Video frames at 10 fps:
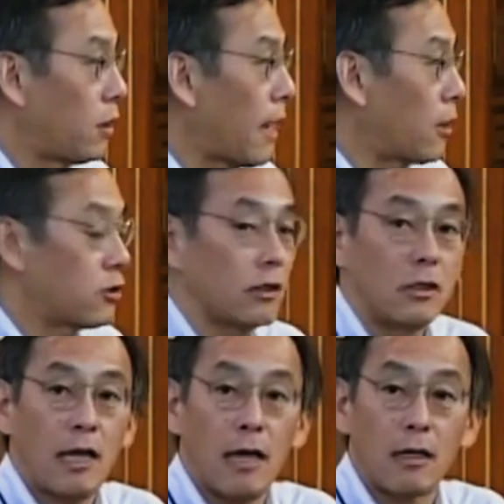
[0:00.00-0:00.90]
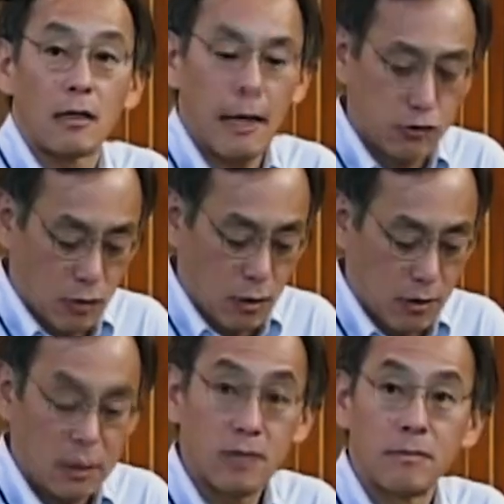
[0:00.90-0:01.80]
We actually take
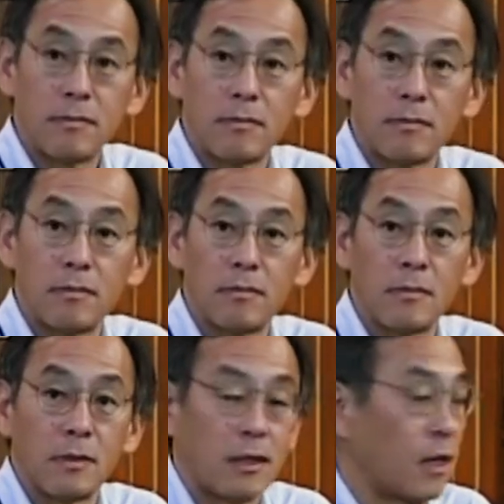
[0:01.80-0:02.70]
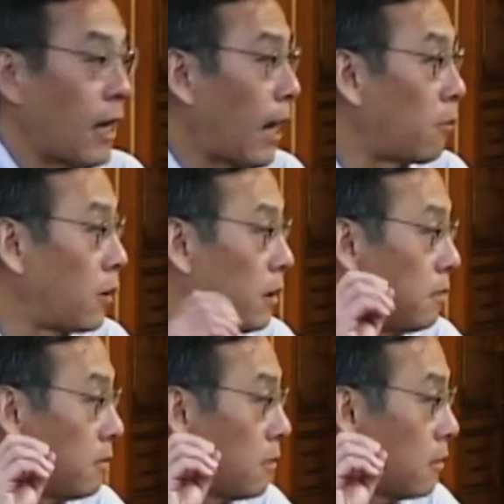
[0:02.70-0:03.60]
electrons and
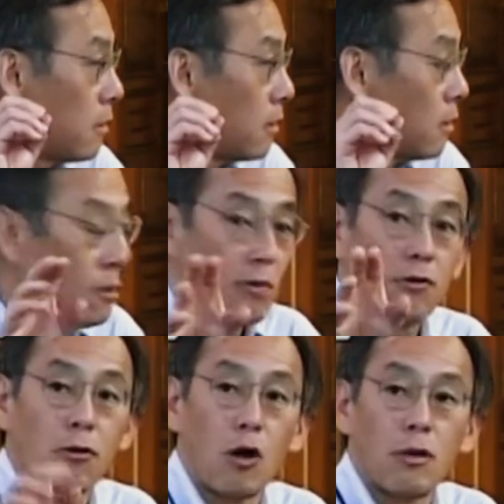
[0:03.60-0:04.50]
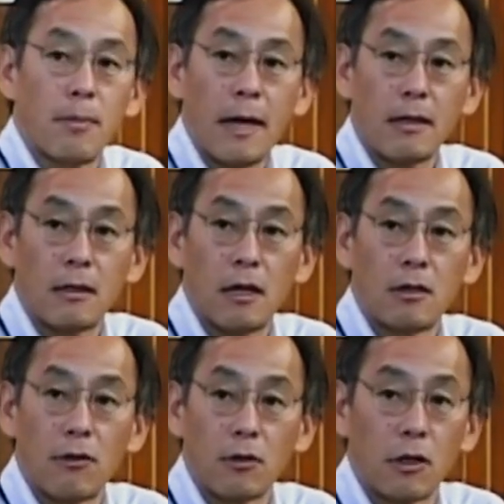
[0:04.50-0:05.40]
we throw them at
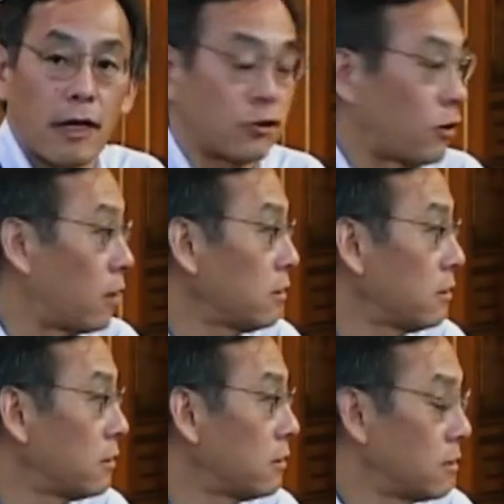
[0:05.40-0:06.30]
another electron.